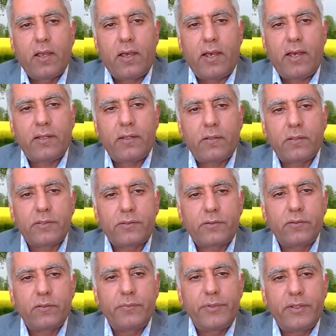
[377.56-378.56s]
and
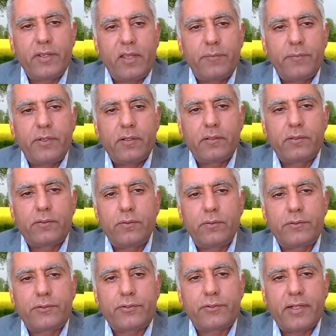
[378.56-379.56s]
also be able
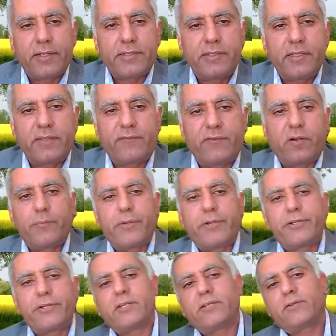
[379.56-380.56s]
to translate from
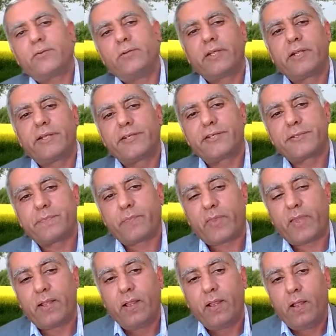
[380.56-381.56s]
Persian to English,
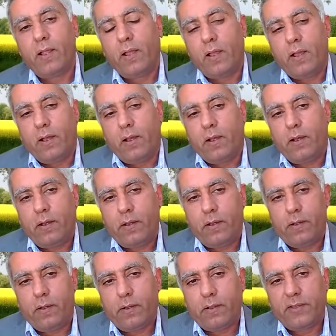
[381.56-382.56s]

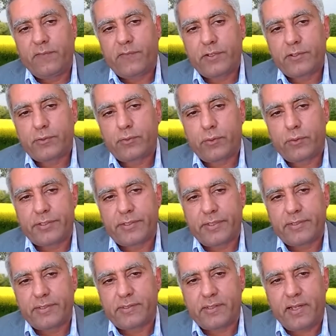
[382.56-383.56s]
different
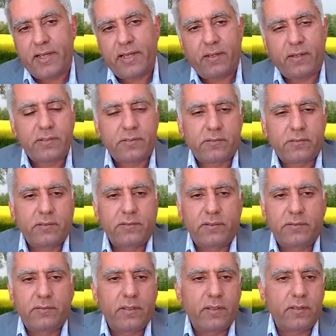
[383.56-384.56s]
sources. And
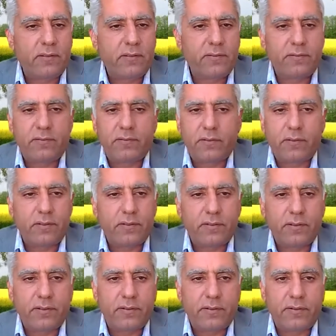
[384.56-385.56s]
also,
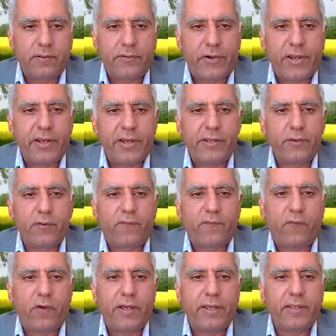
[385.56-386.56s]
rarely you
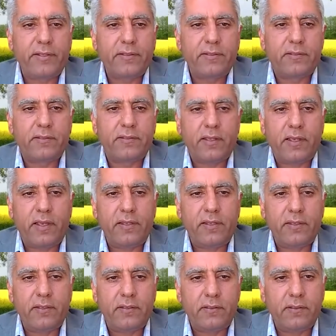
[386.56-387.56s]
find
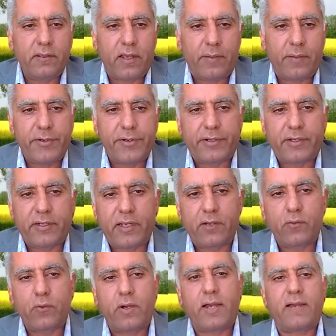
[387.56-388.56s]
any American
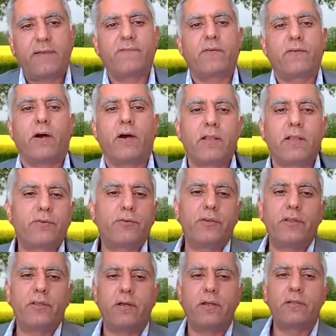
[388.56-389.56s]
who have gone to
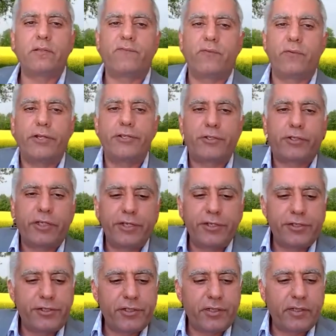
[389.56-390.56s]
Iran for
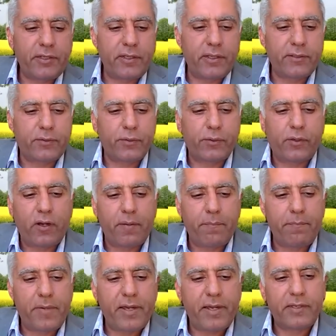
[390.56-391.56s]
education and to
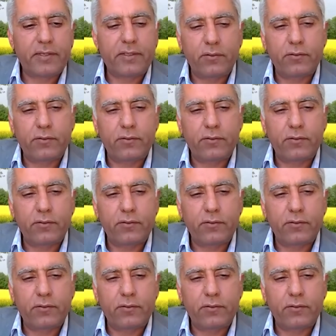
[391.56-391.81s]
come back